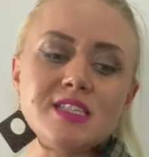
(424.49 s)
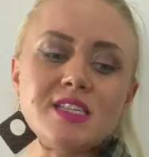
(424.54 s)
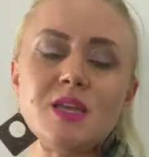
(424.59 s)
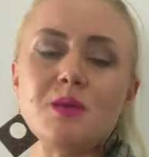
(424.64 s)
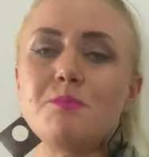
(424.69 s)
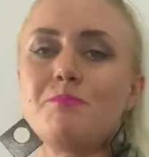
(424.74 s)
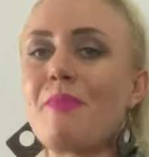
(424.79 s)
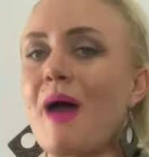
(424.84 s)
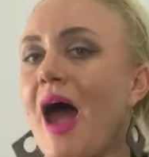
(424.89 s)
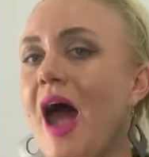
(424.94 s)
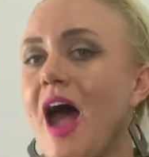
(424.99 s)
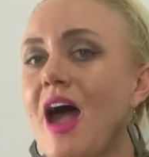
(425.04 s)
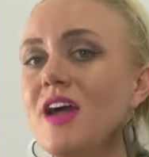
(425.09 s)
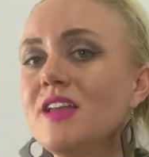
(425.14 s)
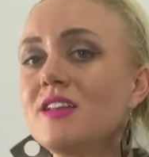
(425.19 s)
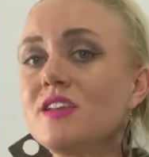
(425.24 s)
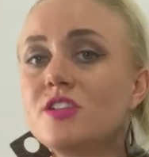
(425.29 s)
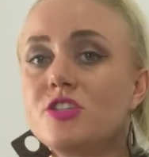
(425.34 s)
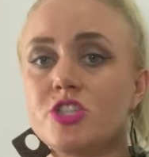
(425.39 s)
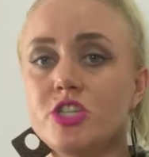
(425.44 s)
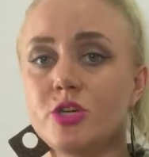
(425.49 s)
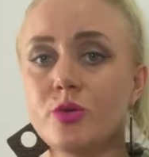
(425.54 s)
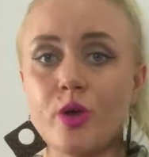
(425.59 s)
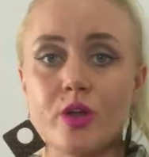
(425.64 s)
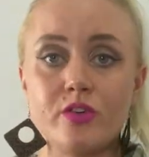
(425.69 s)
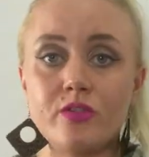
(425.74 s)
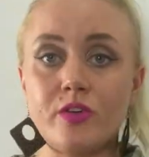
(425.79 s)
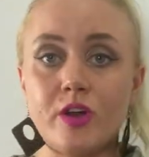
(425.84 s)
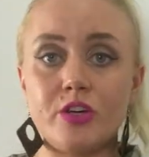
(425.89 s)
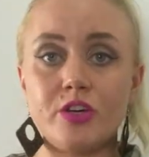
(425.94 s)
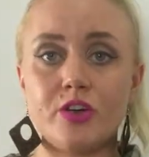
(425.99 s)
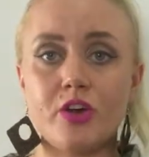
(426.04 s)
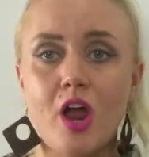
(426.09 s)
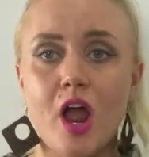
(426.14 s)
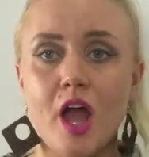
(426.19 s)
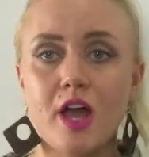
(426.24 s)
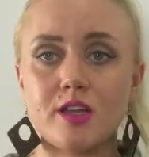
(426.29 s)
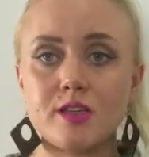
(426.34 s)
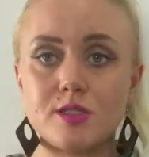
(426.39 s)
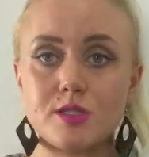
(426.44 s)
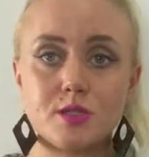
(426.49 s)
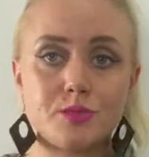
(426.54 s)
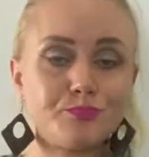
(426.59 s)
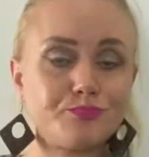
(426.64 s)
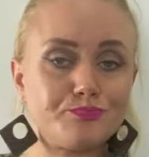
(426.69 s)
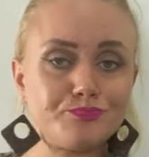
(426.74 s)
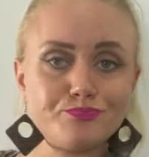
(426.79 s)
it bad to unfriend your ex?